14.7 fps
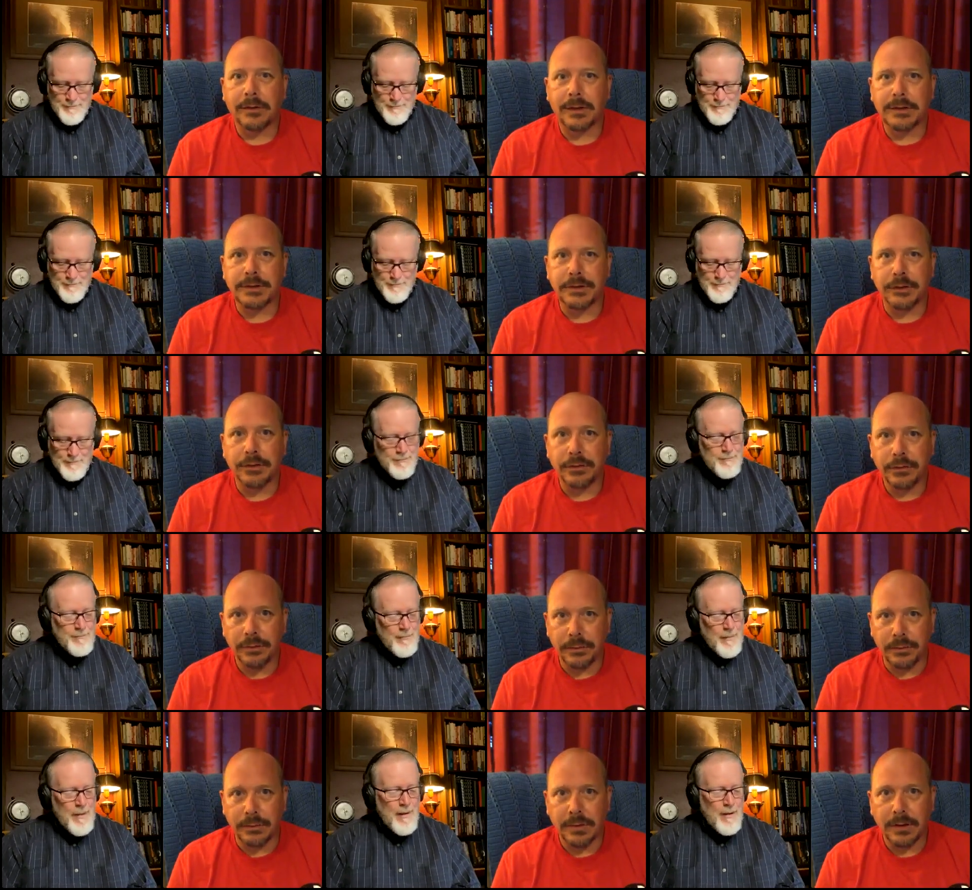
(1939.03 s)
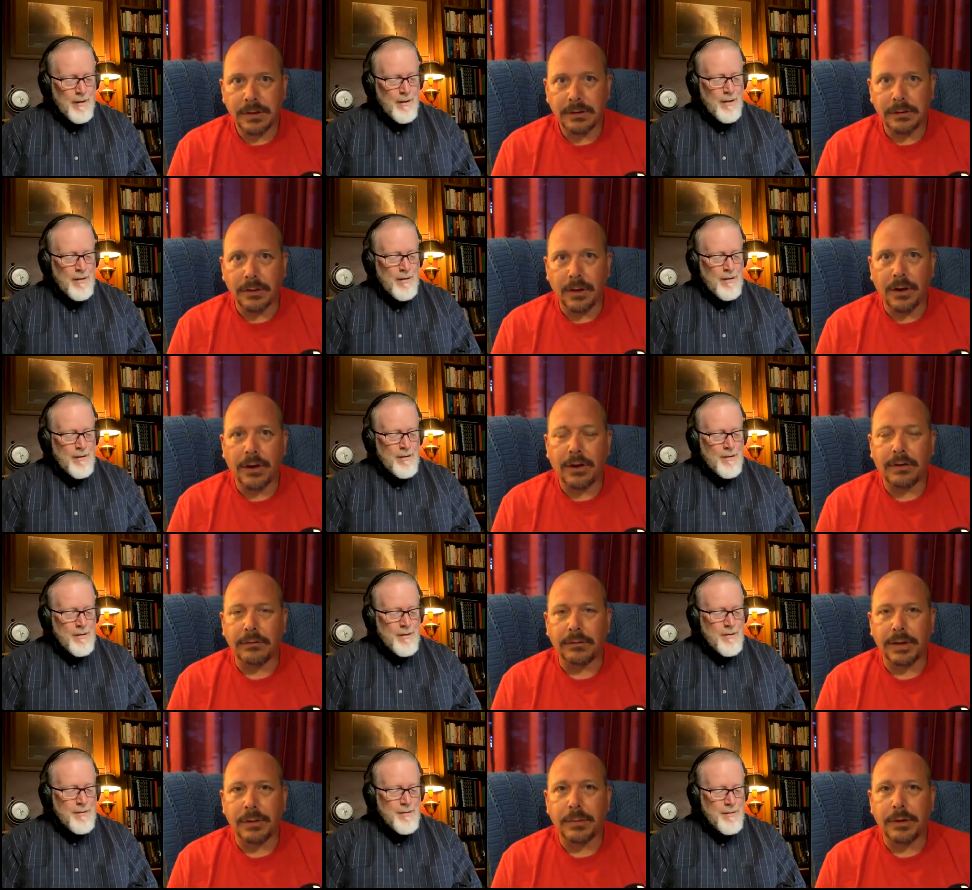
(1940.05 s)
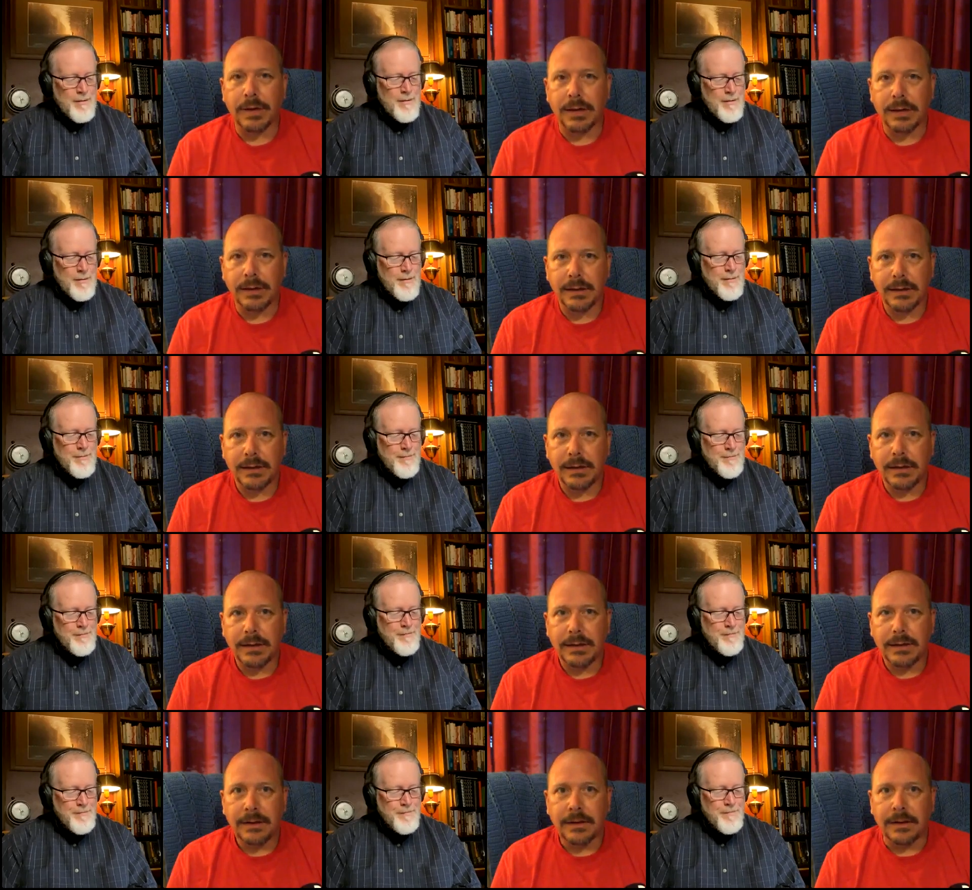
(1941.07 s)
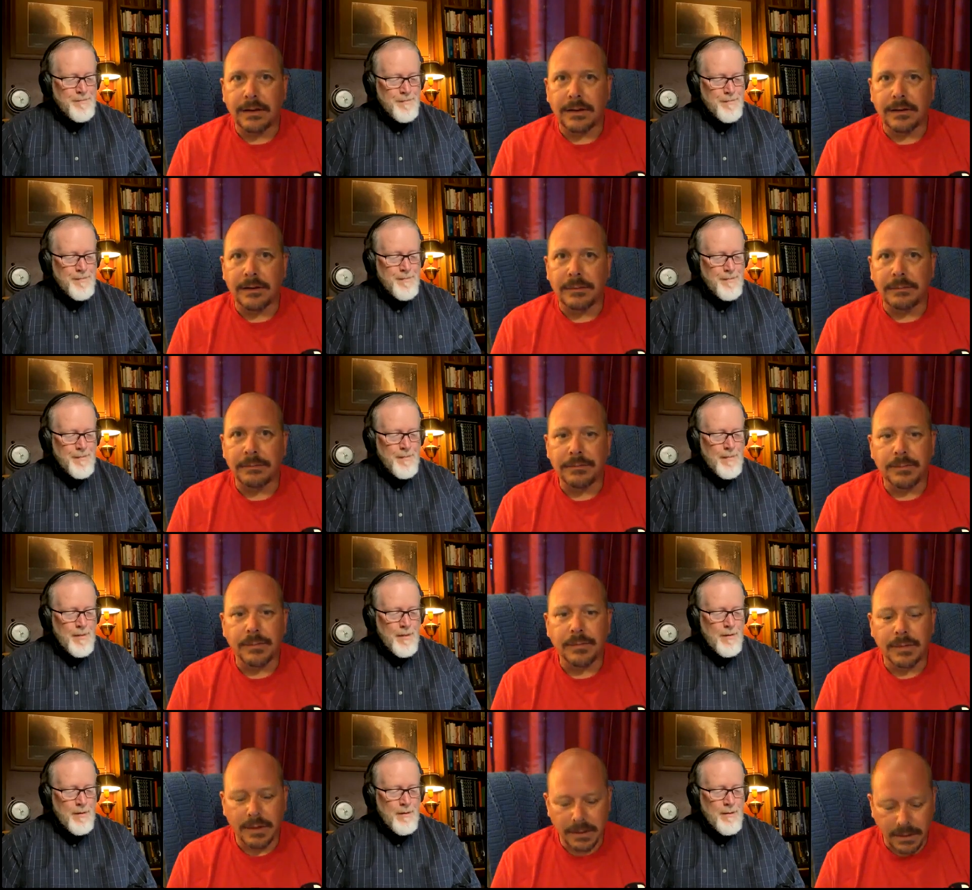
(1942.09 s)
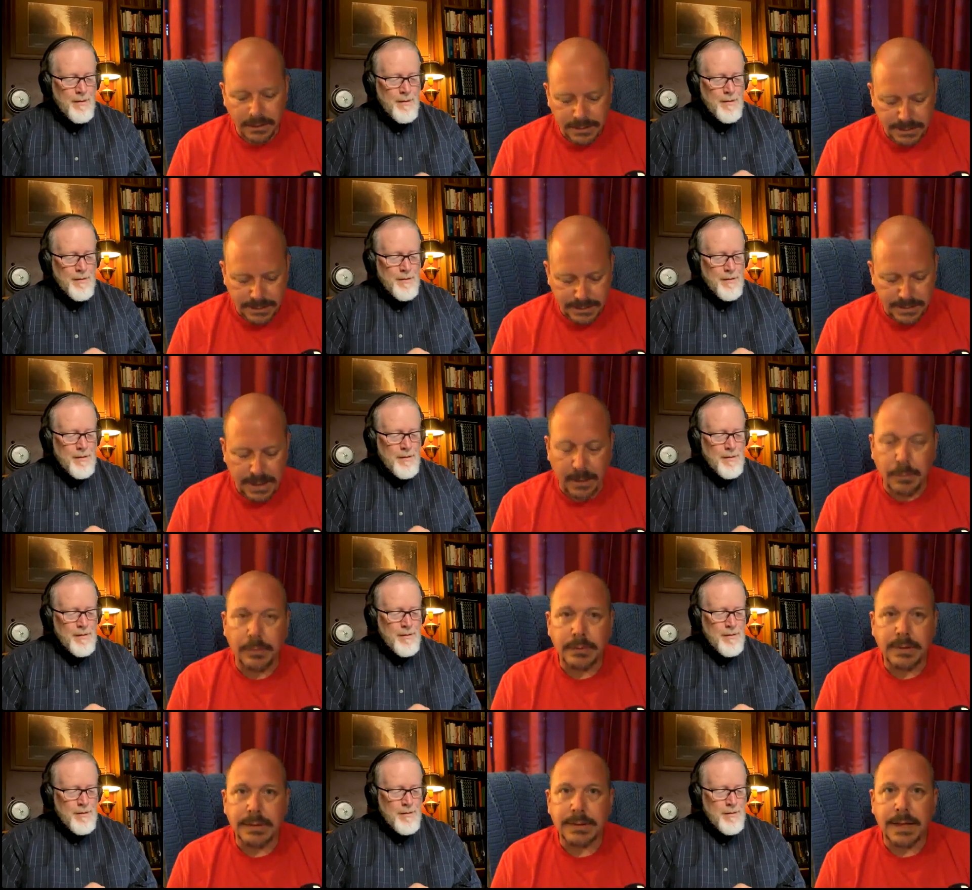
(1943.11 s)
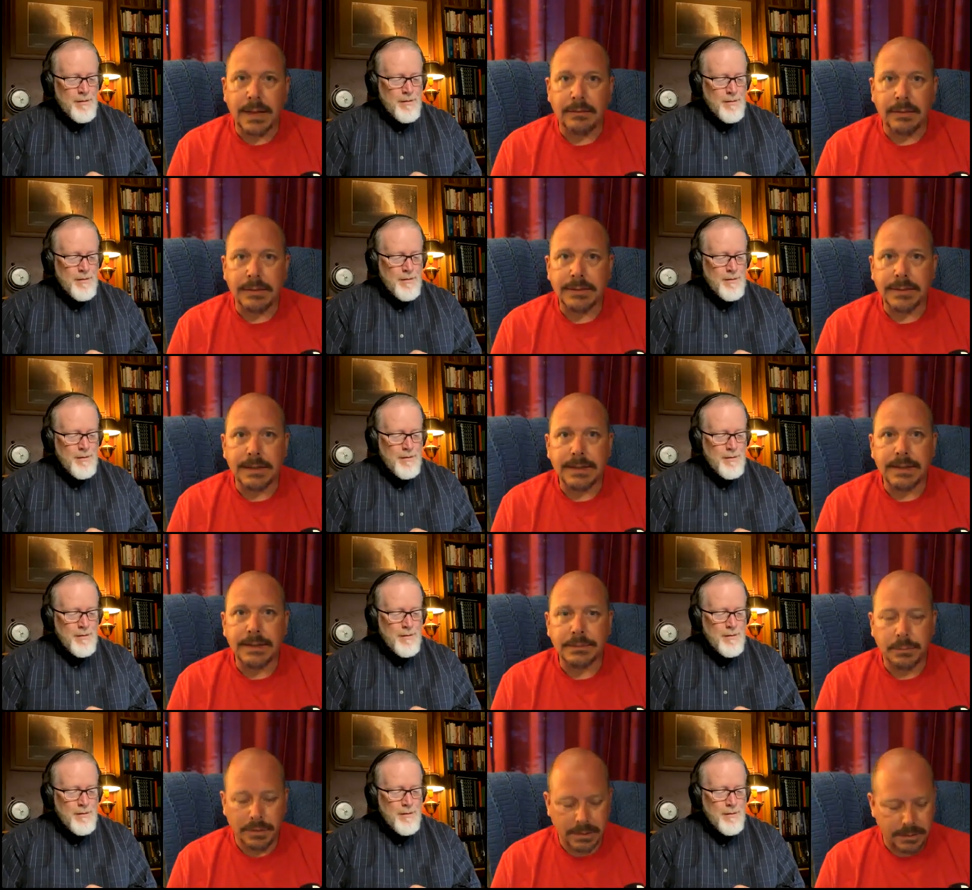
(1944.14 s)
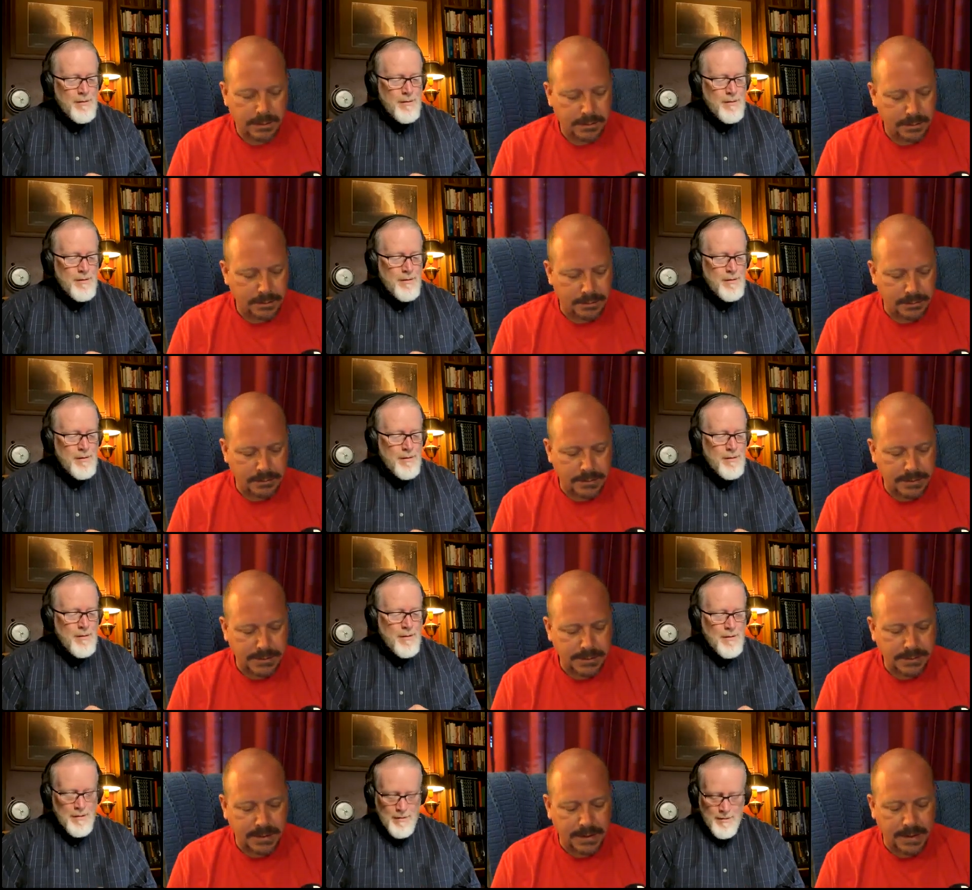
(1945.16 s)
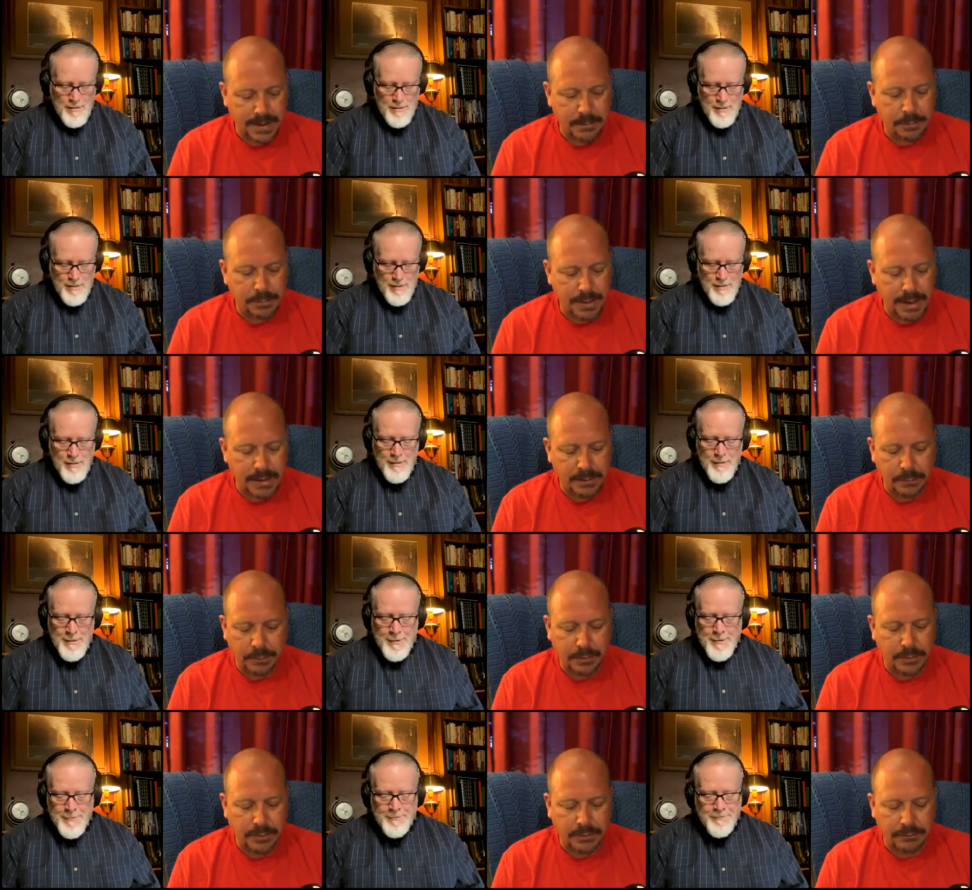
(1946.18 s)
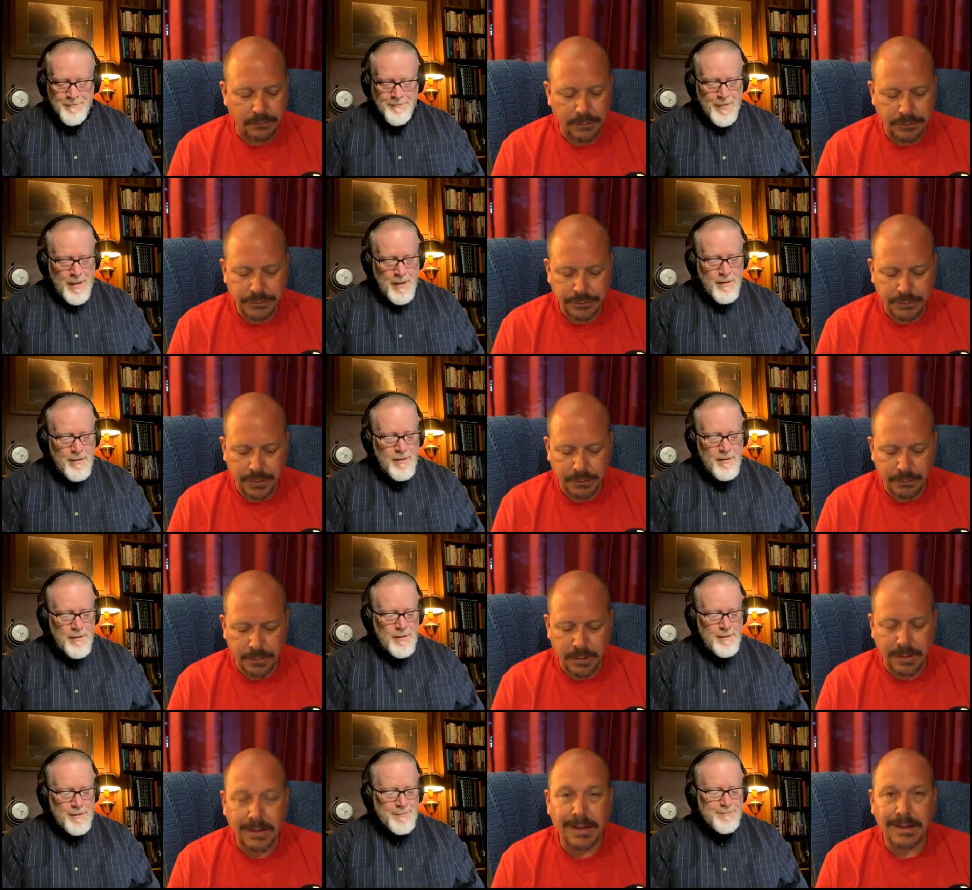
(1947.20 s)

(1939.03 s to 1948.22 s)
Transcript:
Speaker 1: this new law of liberty, um, this is able to save us. This is what you know. This is the implanted word in verse twenty-one